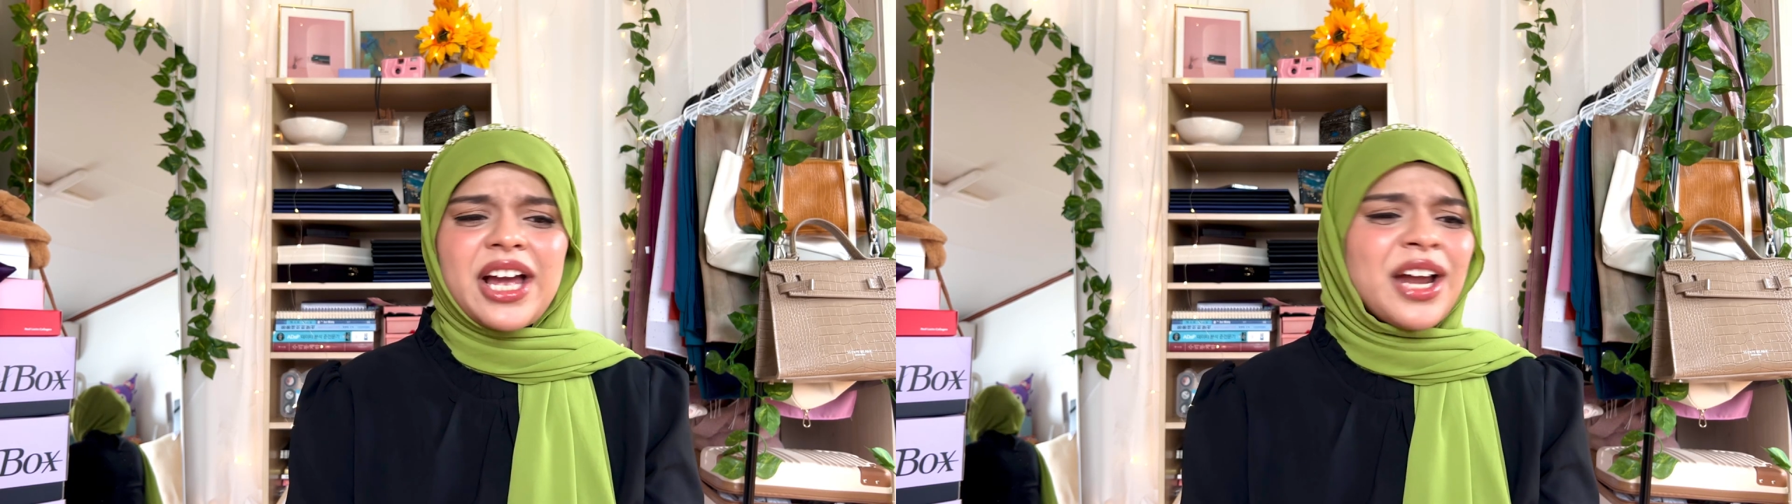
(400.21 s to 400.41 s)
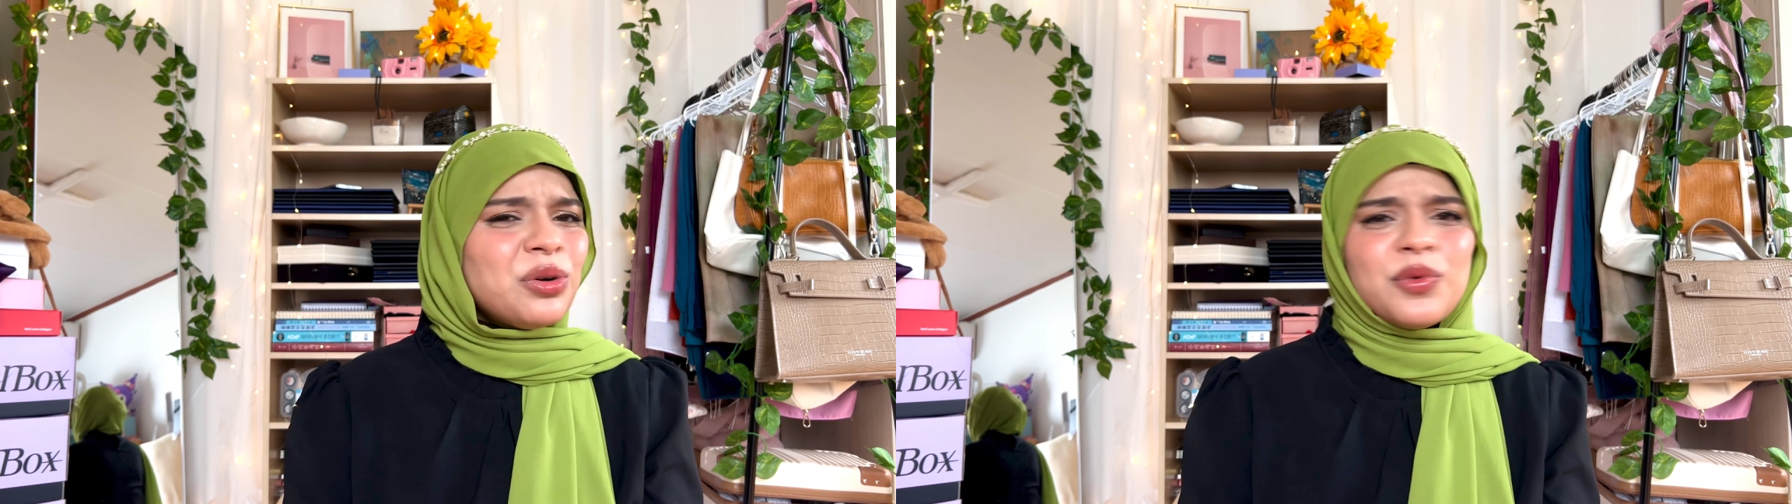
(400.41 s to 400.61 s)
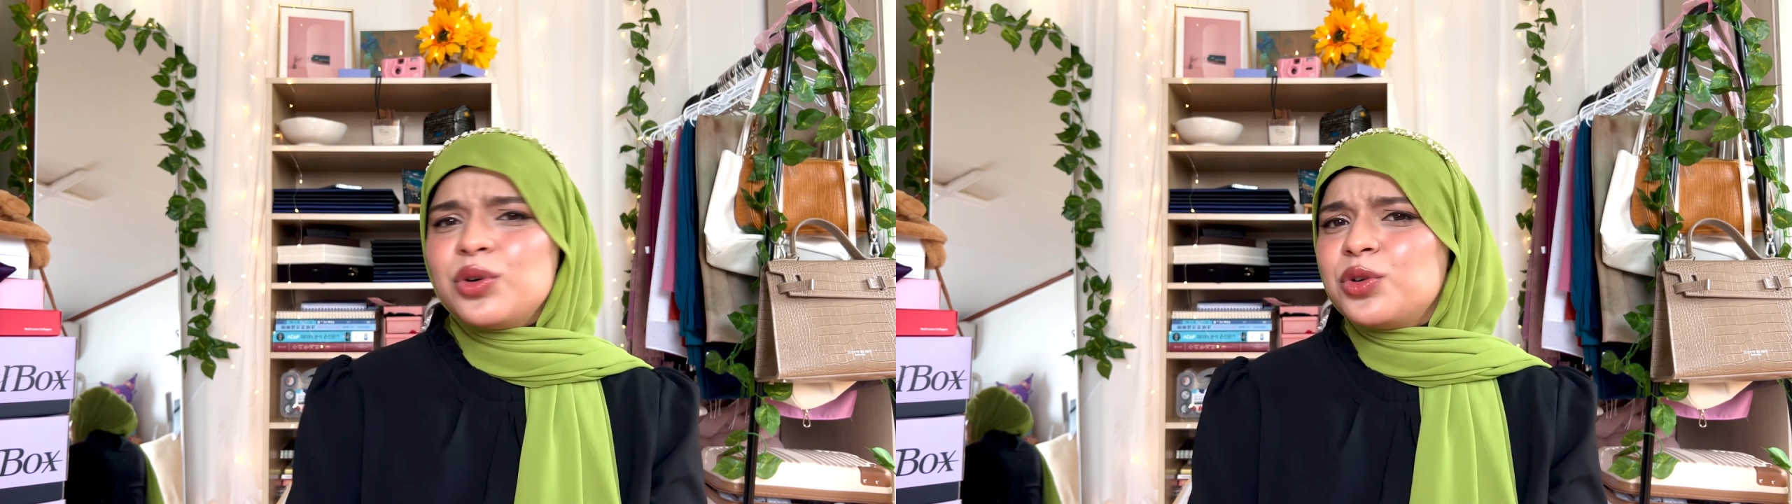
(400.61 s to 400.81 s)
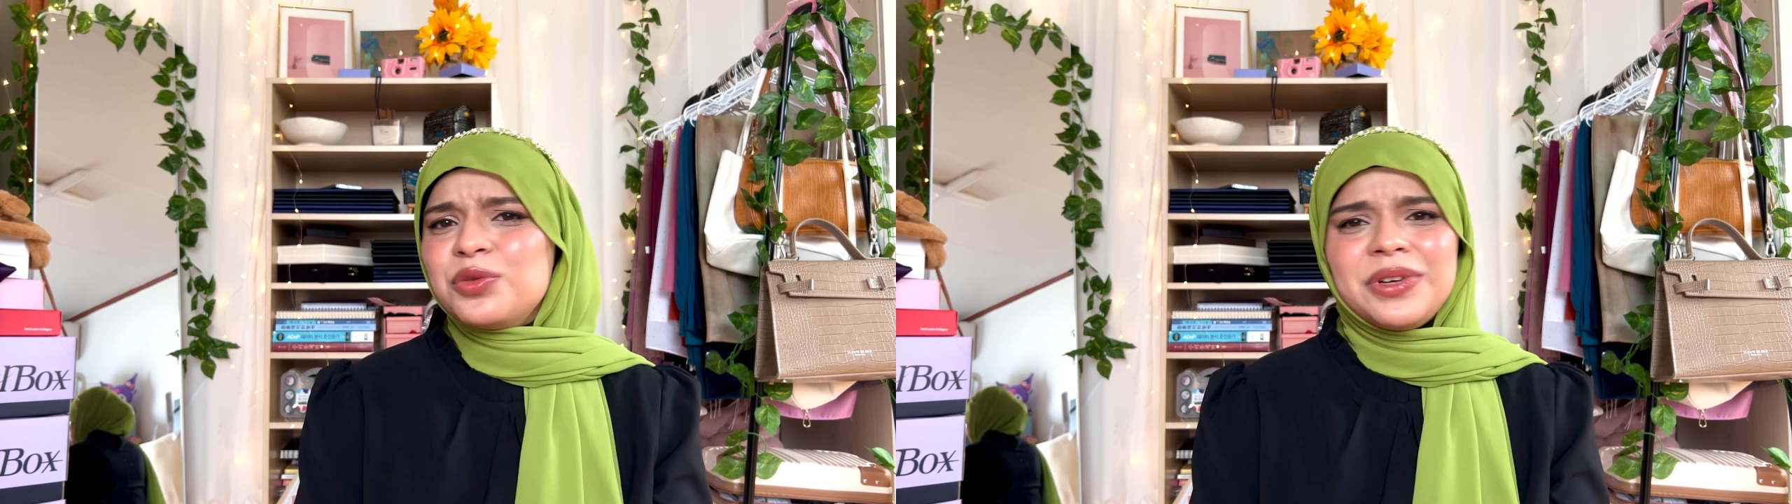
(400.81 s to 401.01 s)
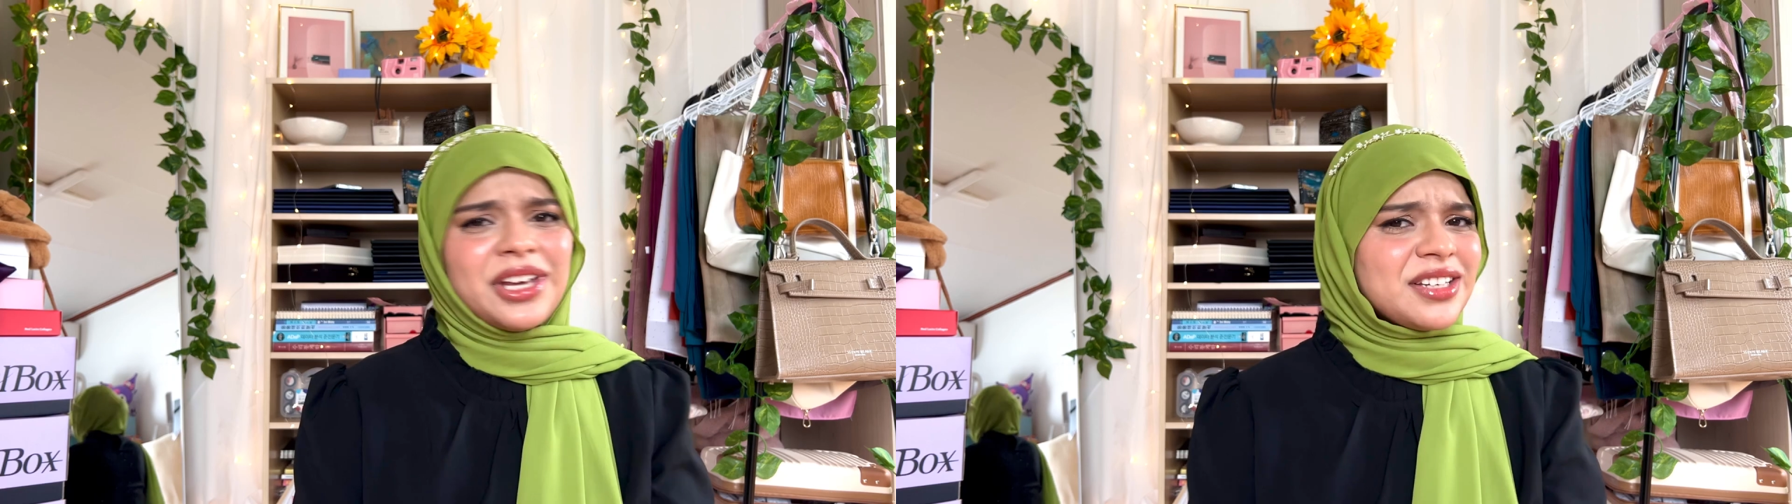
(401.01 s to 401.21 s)
I don't want to do
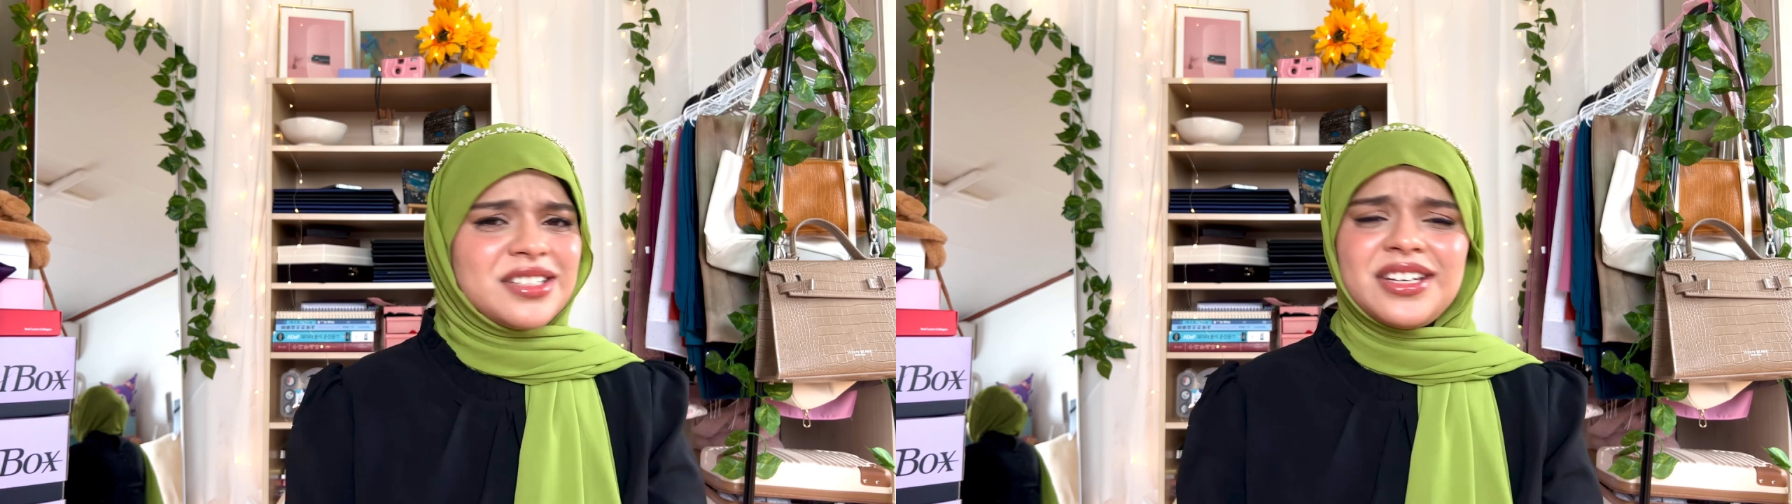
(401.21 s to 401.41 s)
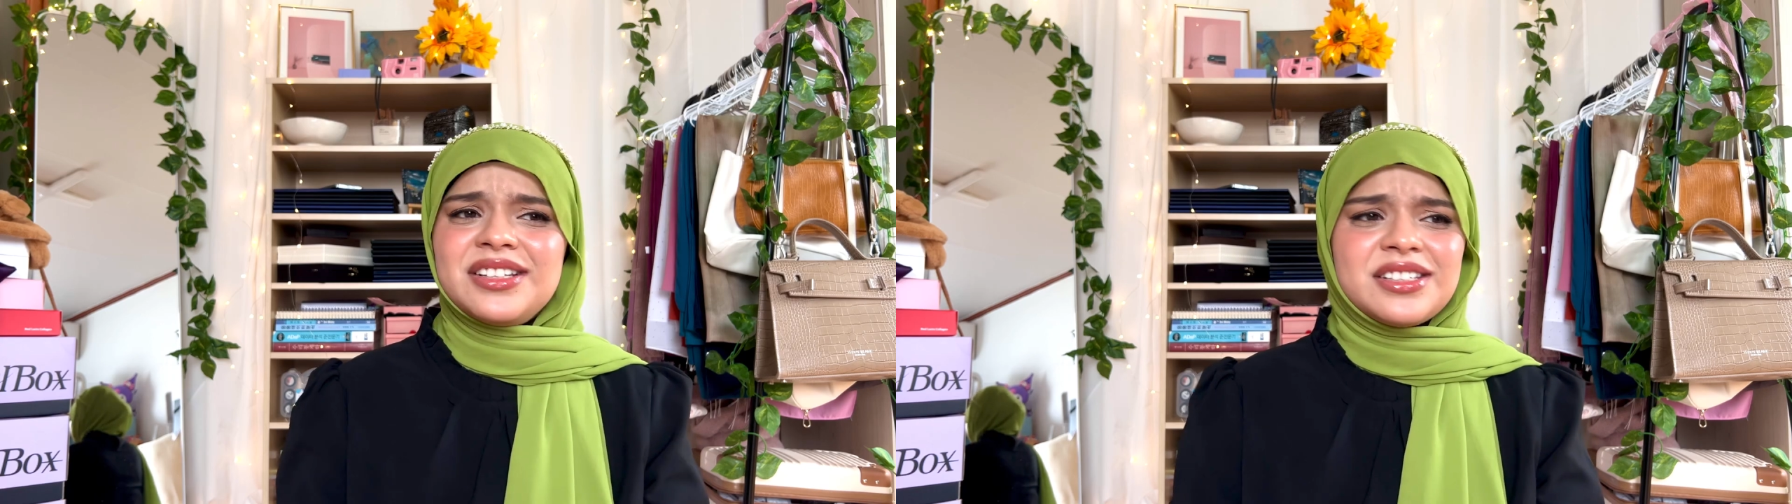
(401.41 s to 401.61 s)
PhD and